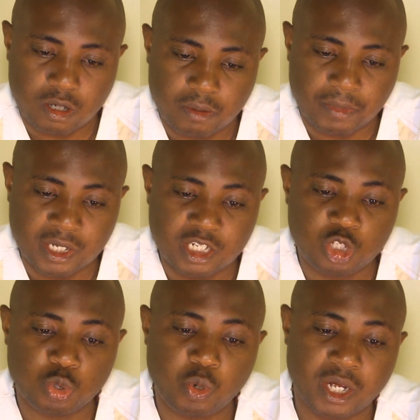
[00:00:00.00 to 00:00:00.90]
by
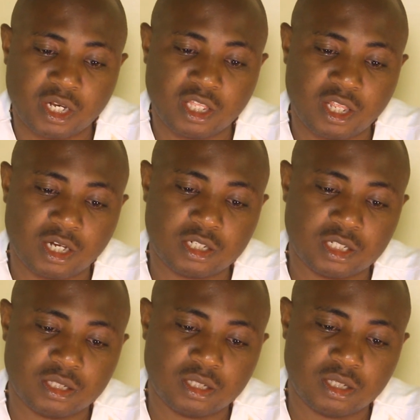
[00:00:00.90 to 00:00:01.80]
ensuring
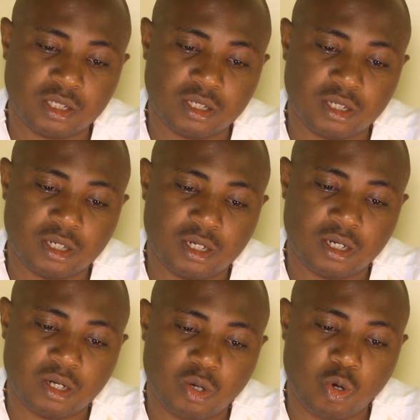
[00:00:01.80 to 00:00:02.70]
that
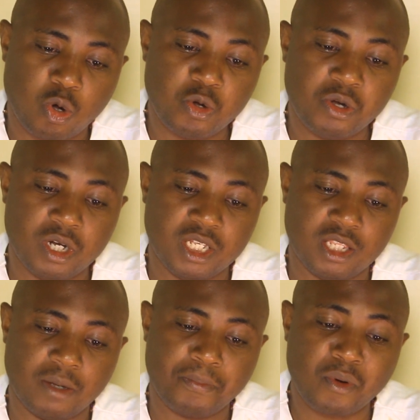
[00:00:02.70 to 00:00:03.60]
only
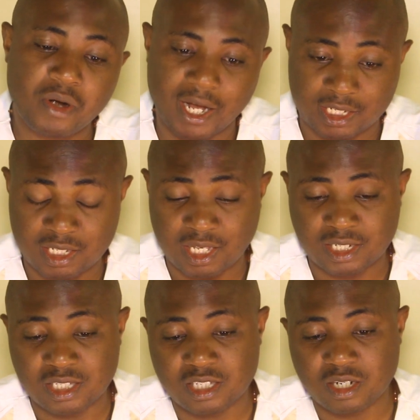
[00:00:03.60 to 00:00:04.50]
the product that is